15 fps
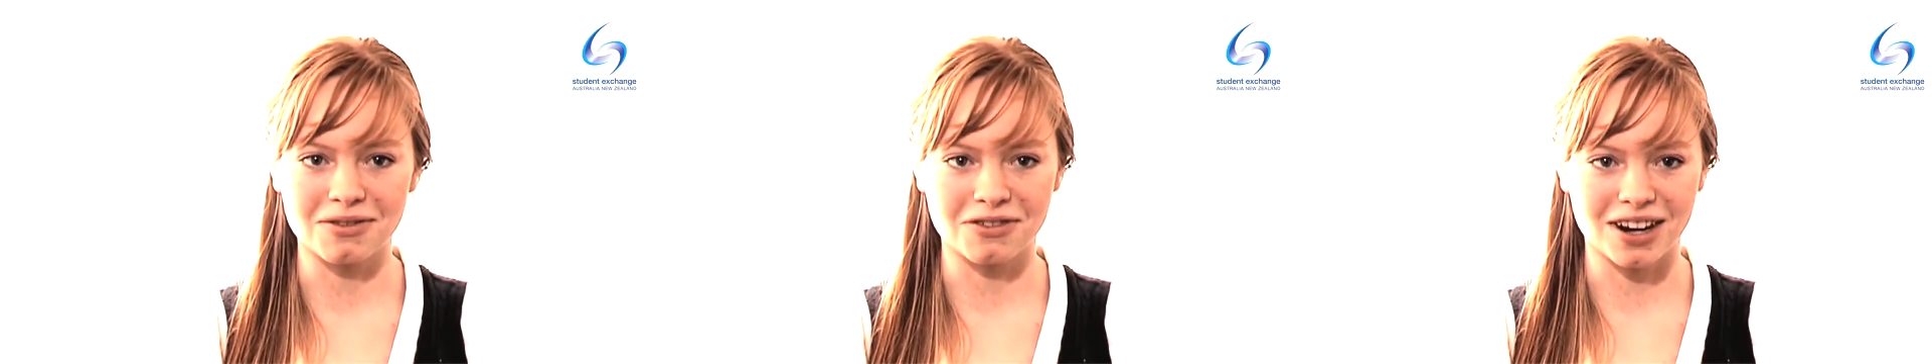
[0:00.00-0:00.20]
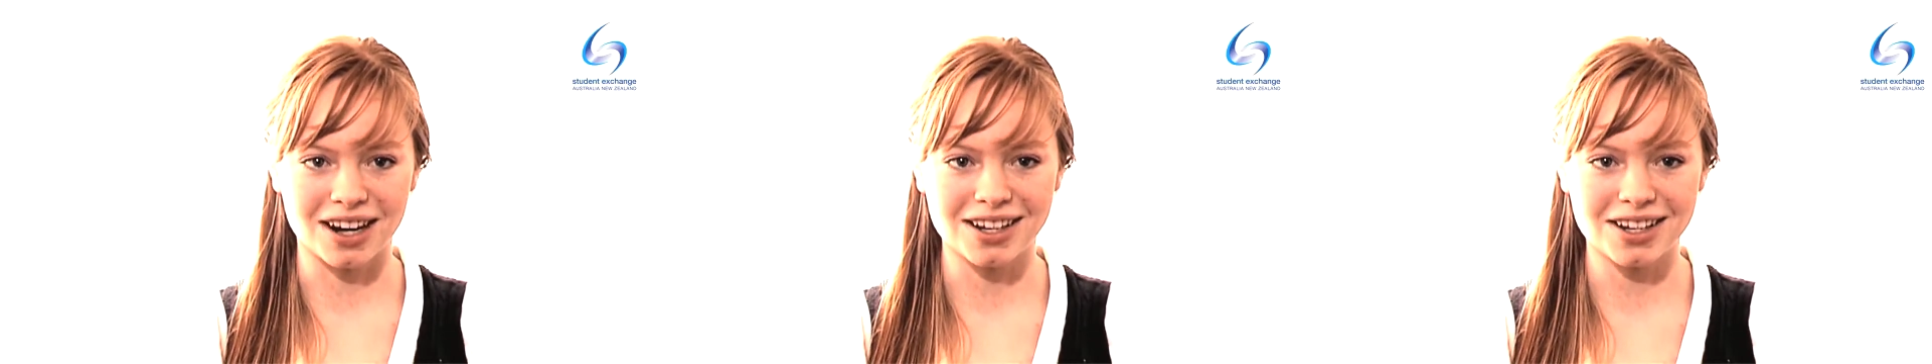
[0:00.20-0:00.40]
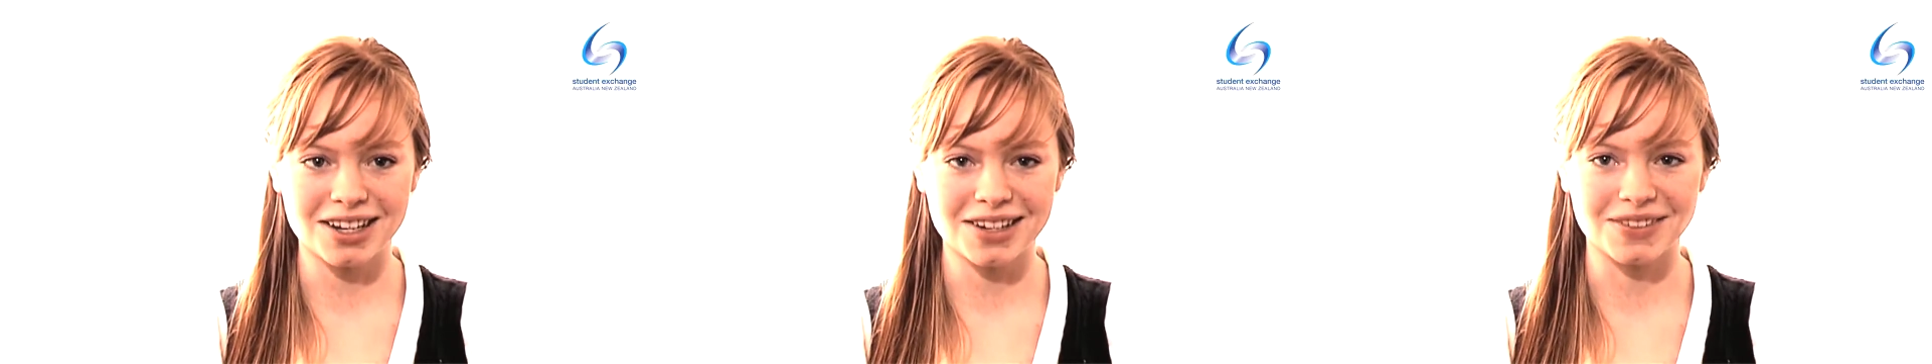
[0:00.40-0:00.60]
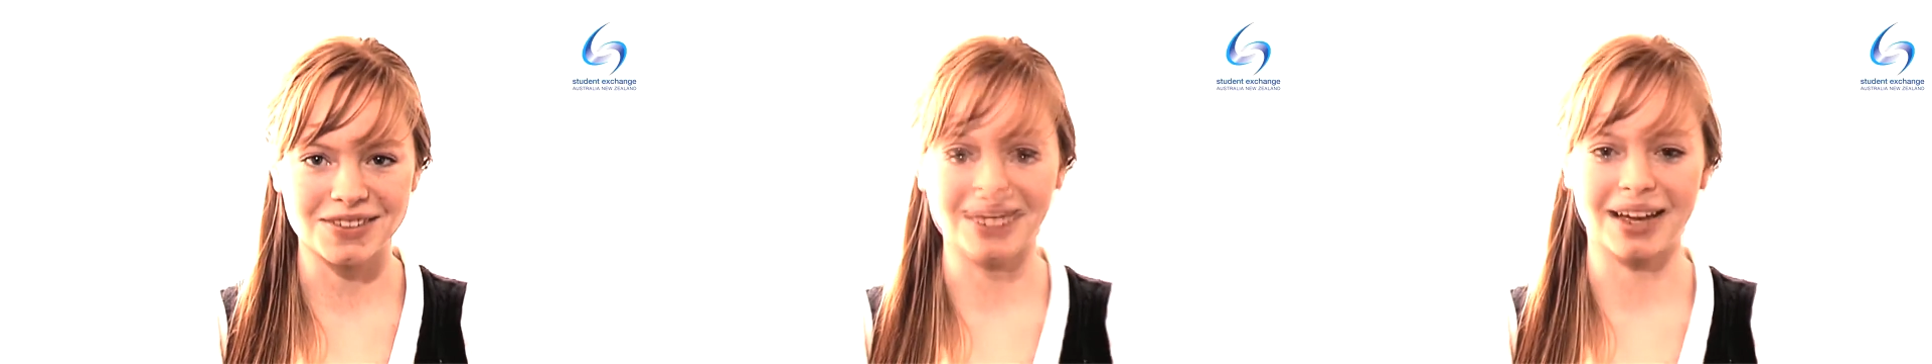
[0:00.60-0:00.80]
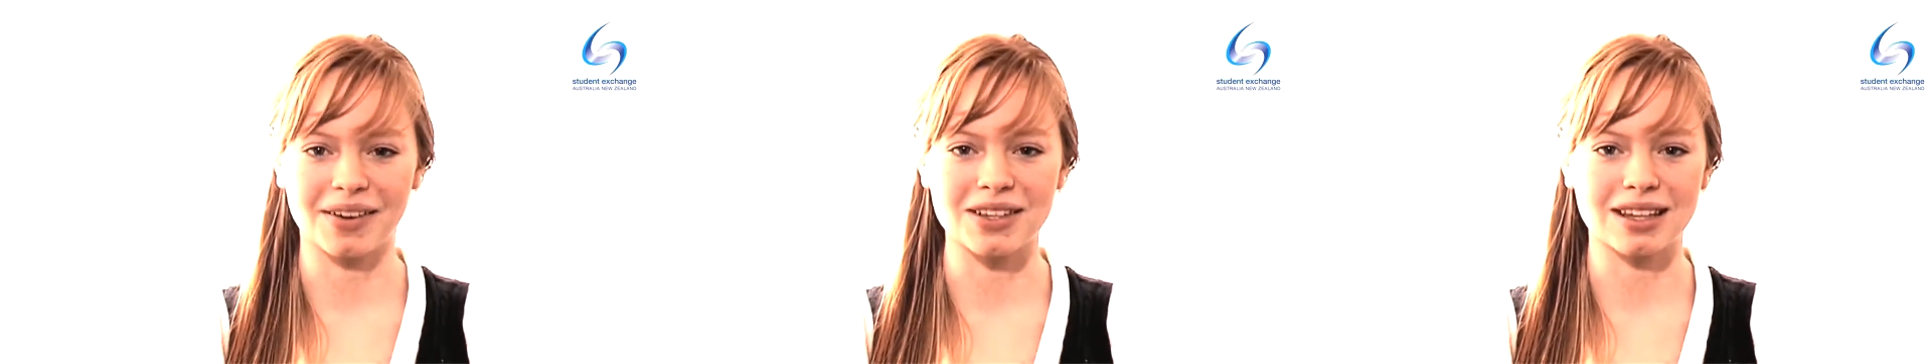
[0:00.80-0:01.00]
French.
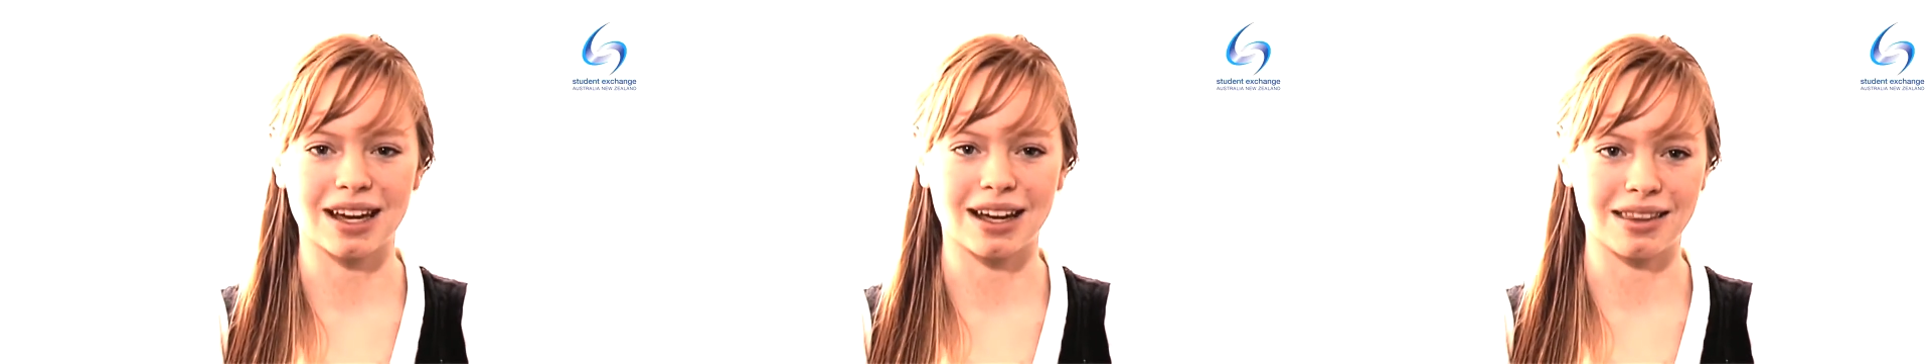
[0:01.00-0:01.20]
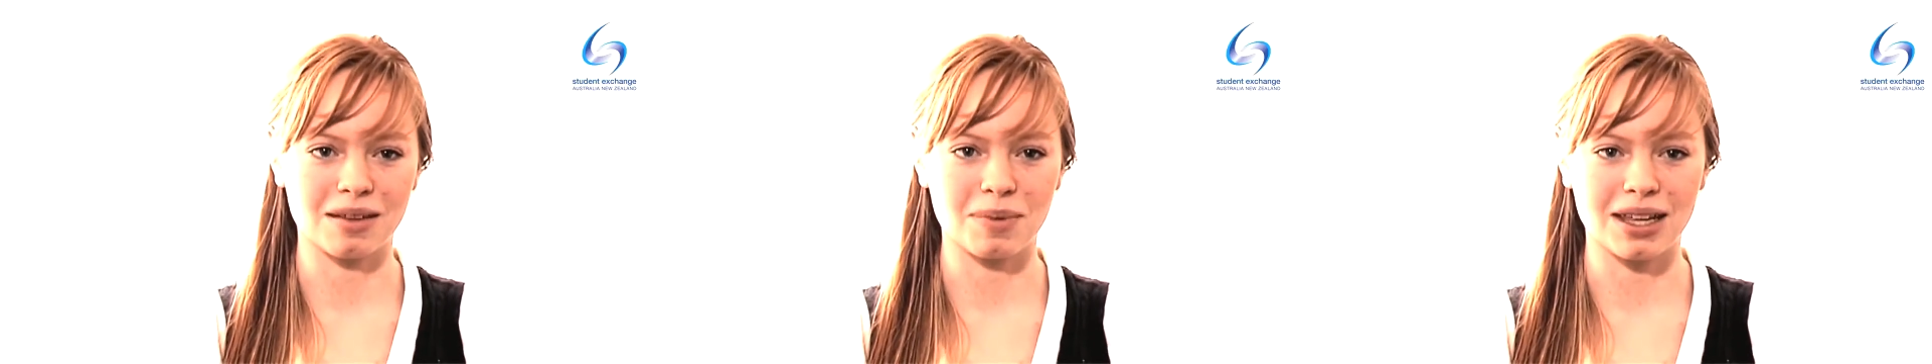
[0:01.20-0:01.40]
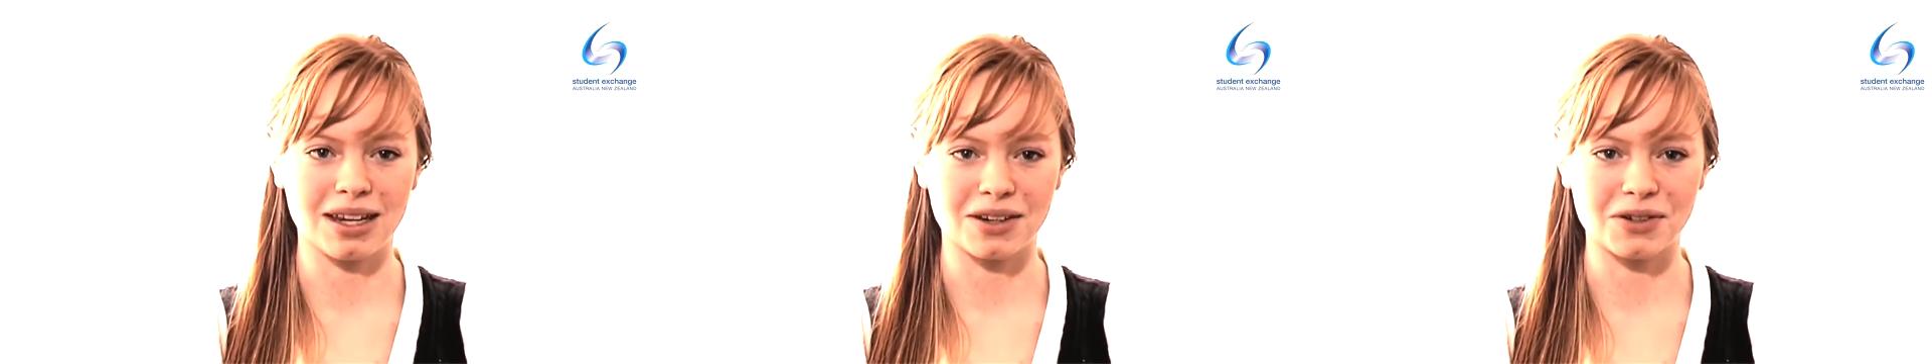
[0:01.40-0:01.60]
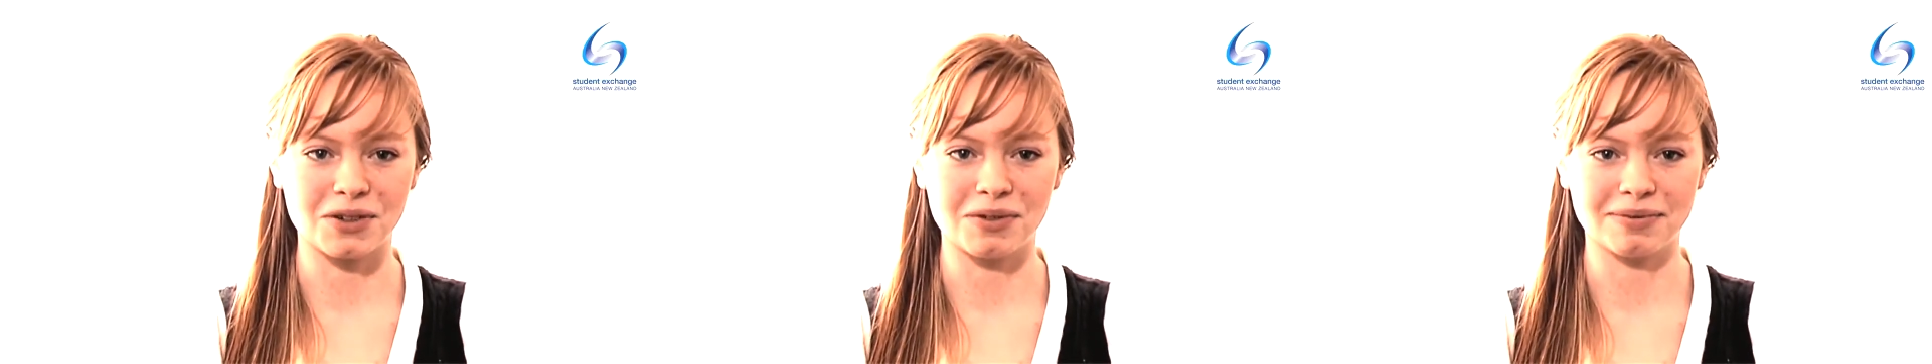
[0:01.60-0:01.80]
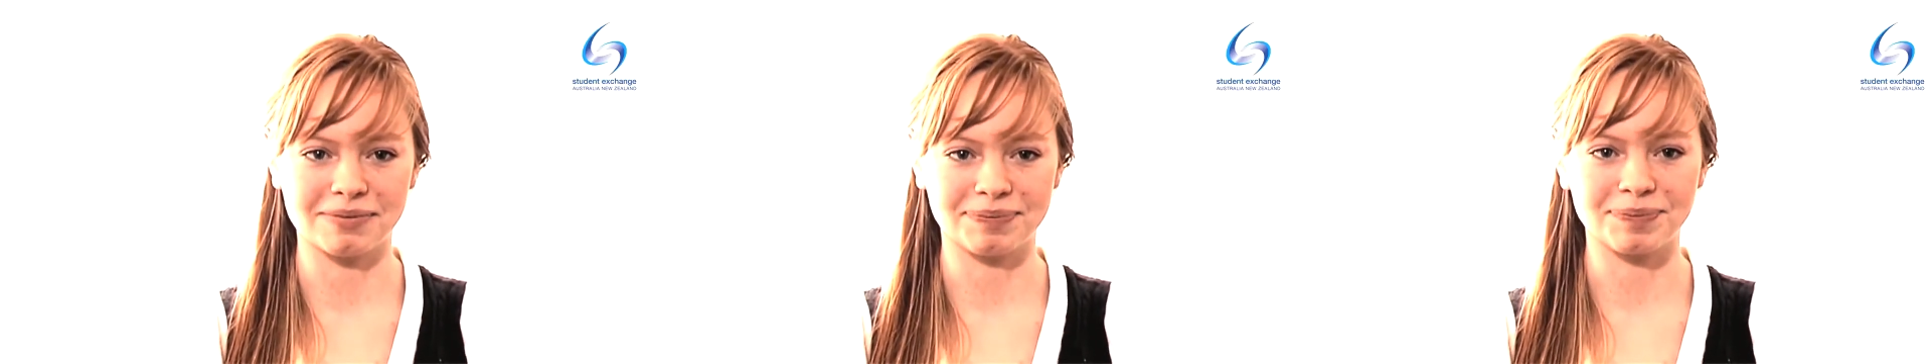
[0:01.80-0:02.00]
That was kind of the
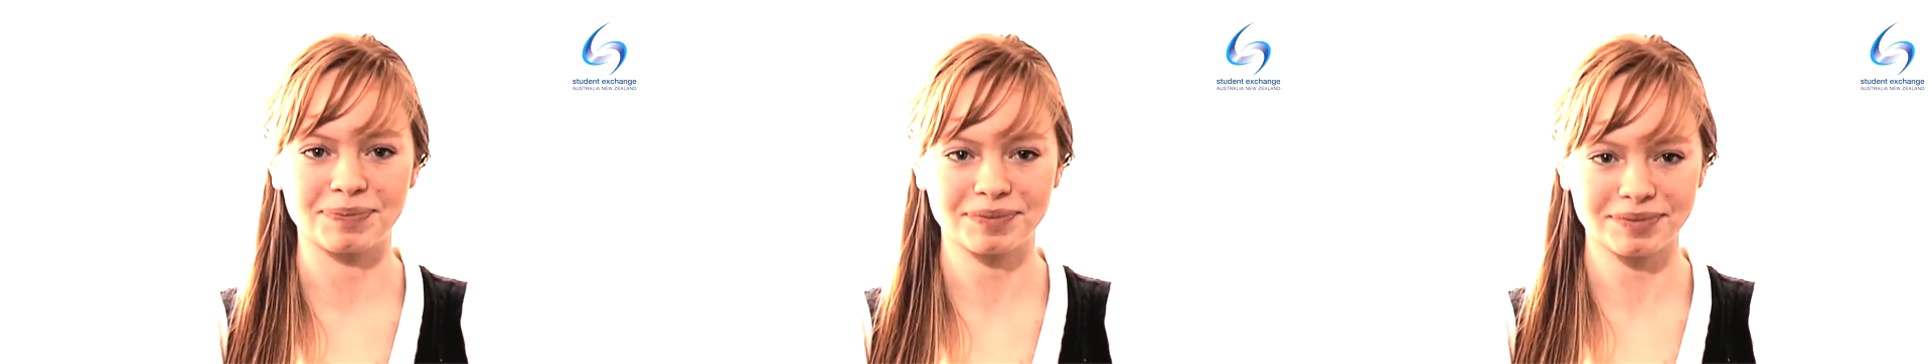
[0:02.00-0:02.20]
pinnacle